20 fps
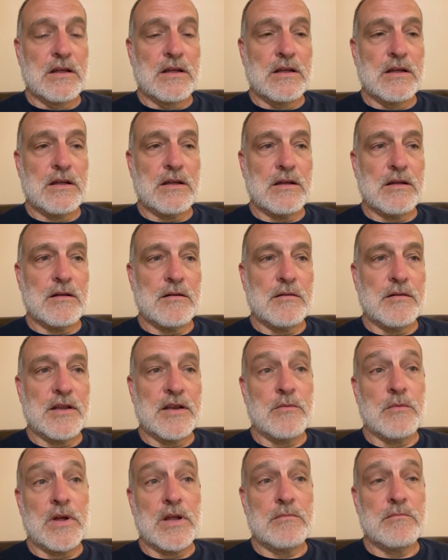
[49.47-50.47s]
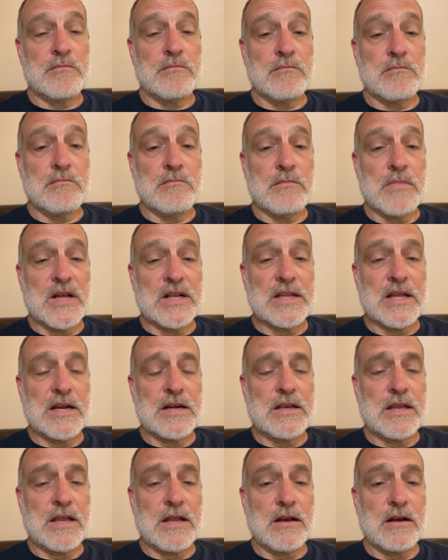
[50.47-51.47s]
Anyway, bugged out
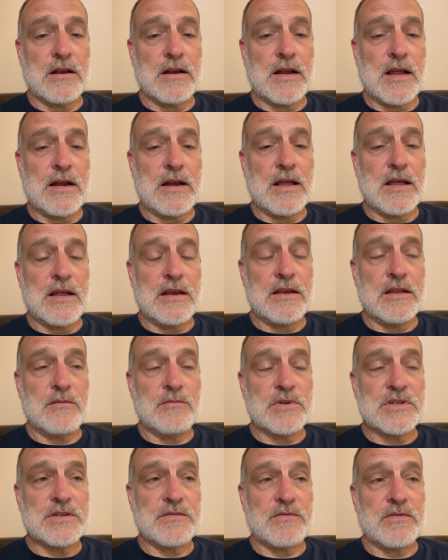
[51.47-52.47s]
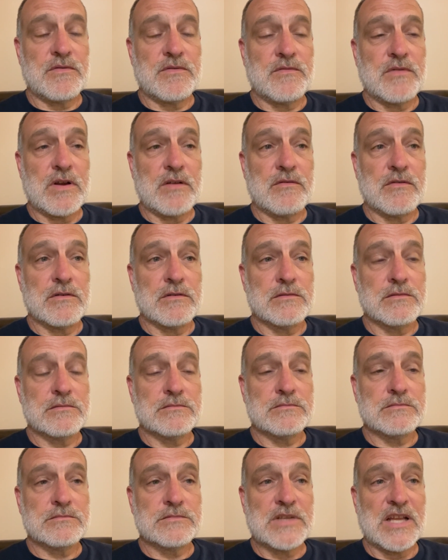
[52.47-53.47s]
of town on I-90, which if you've ever
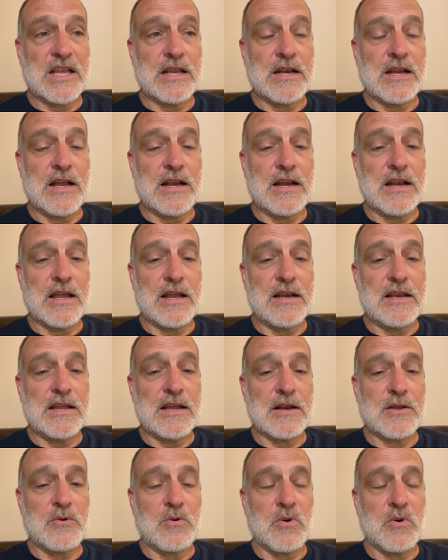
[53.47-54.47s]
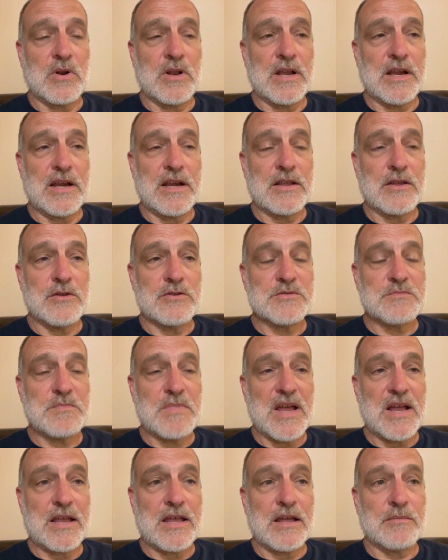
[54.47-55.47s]
taken I-90 out of Coeur d'Alene and goes
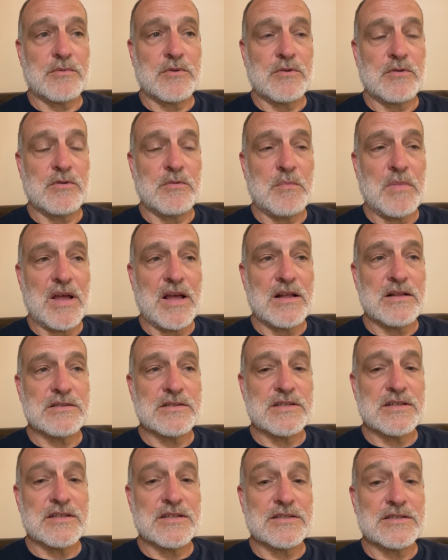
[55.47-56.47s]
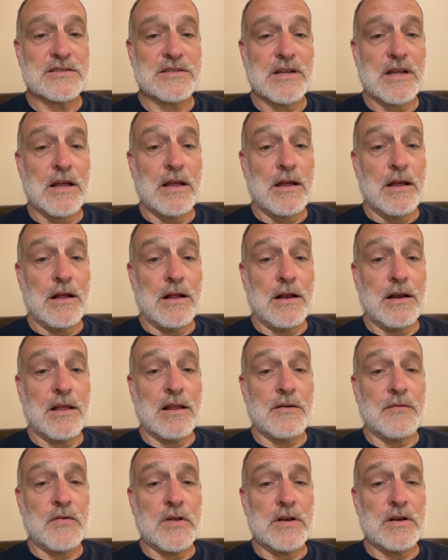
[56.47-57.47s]
back out through the mountains, and it's a lot
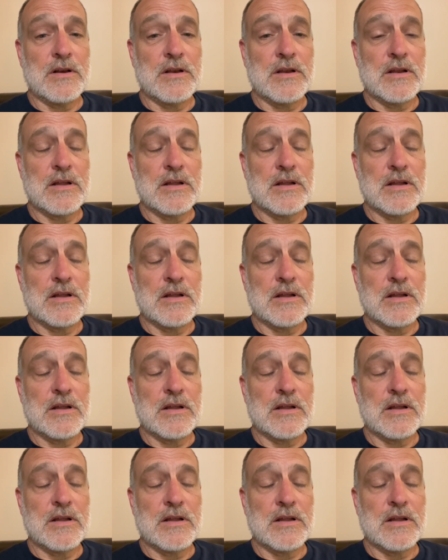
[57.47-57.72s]
of fun.